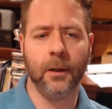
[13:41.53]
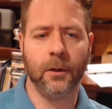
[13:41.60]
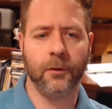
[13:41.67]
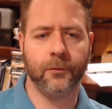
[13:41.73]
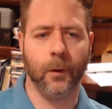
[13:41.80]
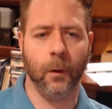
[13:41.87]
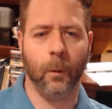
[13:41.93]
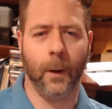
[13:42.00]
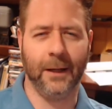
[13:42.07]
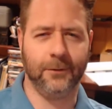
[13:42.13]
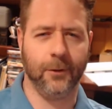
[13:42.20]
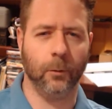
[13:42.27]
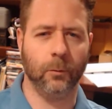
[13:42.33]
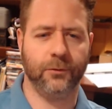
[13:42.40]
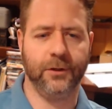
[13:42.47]
So I
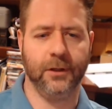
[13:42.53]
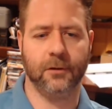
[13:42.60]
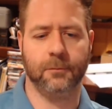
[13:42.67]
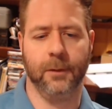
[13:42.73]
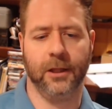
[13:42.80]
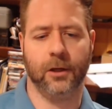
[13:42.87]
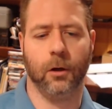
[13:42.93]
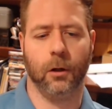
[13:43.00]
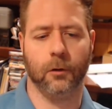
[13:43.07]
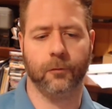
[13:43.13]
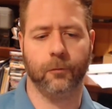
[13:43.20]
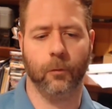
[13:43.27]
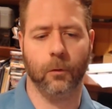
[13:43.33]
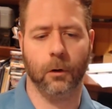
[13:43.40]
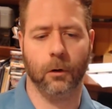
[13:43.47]
don't see as many calls
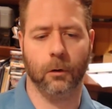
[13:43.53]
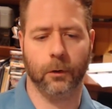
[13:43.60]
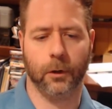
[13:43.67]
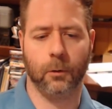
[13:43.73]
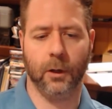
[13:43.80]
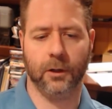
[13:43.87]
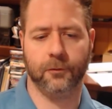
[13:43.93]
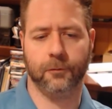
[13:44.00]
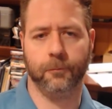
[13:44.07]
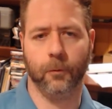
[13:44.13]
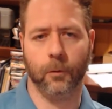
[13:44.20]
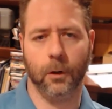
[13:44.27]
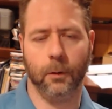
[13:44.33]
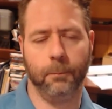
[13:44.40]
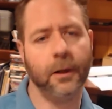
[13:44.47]
for it or requests
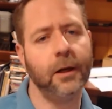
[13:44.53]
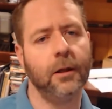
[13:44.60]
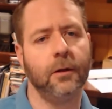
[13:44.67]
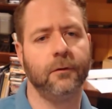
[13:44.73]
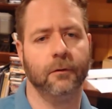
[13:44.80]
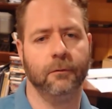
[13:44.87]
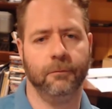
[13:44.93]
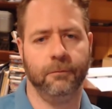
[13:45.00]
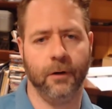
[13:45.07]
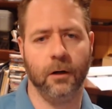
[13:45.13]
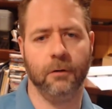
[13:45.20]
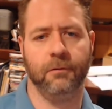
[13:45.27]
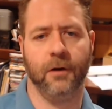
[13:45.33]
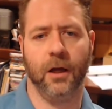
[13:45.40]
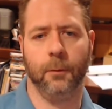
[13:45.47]
for it, but it is a
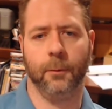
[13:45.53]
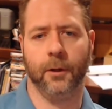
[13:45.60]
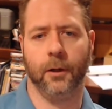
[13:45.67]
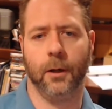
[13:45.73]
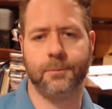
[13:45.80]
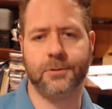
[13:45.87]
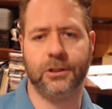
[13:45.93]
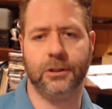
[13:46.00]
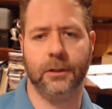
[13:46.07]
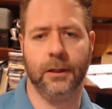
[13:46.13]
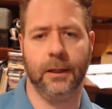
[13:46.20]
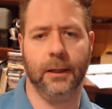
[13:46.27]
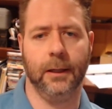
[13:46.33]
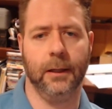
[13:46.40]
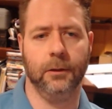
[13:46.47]
very viable option,
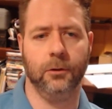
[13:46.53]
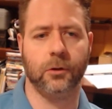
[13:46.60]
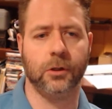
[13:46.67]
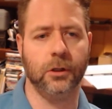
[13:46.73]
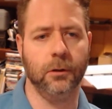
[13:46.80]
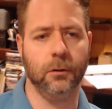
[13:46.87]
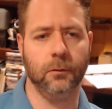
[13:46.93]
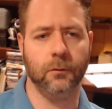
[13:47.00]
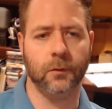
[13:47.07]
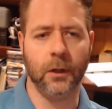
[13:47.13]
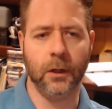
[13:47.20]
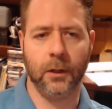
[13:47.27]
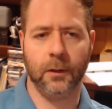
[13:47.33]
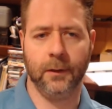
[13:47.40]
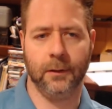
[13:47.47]
and you can use
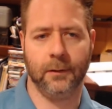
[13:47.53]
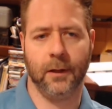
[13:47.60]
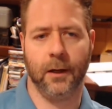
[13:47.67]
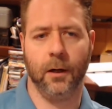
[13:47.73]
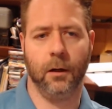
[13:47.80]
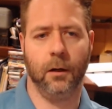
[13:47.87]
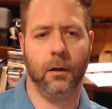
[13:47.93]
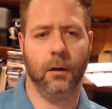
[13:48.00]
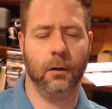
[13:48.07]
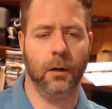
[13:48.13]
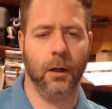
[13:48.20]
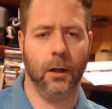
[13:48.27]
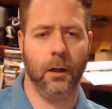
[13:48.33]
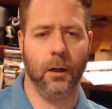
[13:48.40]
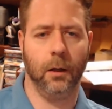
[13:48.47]
the entire
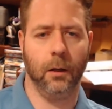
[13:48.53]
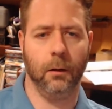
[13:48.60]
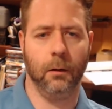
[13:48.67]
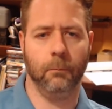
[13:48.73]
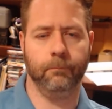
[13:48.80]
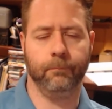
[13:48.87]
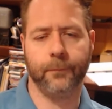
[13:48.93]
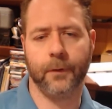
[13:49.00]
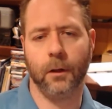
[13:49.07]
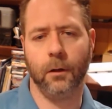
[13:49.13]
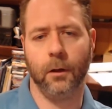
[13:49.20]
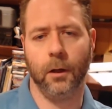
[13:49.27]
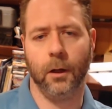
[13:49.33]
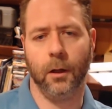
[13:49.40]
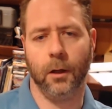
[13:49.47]

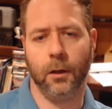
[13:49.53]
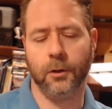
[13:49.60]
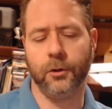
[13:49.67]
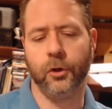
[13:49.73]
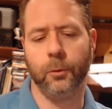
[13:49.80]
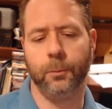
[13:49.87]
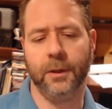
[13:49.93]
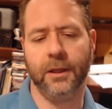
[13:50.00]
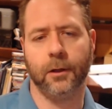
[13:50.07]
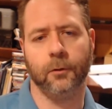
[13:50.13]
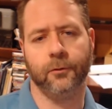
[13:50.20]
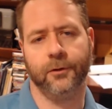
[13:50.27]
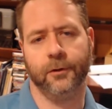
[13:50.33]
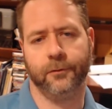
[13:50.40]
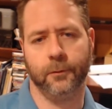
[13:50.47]
Hadoop
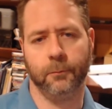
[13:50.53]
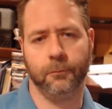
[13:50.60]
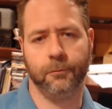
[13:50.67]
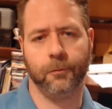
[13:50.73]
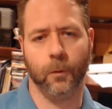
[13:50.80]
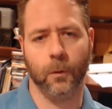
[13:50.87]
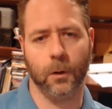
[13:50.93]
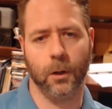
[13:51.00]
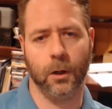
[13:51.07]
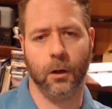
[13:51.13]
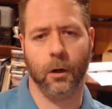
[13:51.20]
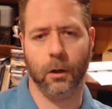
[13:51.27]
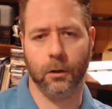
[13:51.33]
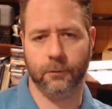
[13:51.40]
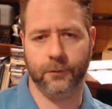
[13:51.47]
ecosystem for
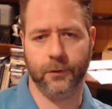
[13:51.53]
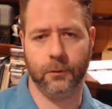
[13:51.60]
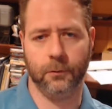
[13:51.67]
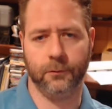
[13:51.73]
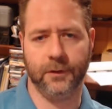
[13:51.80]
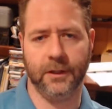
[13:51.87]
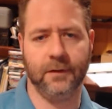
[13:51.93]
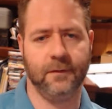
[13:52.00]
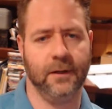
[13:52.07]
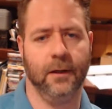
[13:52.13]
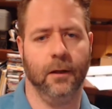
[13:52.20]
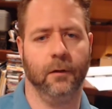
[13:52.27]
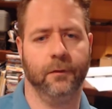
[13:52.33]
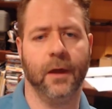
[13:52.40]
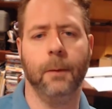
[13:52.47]
all of those
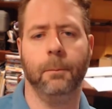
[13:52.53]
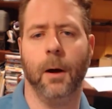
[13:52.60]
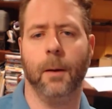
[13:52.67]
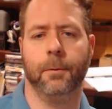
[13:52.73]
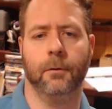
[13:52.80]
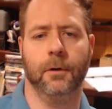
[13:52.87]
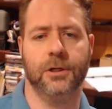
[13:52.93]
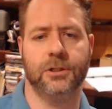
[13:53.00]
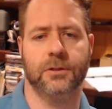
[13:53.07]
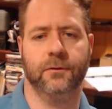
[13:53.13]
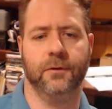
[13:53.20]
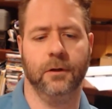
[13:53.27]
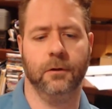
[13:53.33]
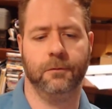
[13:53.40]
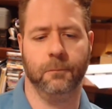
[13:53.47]
ETL type operations
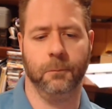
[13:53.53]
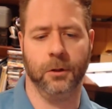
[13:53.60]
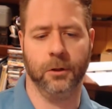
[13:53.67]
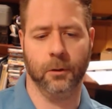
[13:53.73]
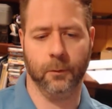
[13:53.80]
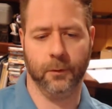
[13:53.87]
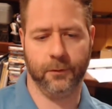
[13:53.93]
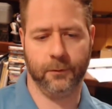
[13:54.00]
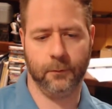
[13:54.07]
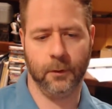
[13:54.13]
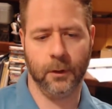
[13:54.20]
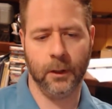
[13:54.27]
that you're familiar with.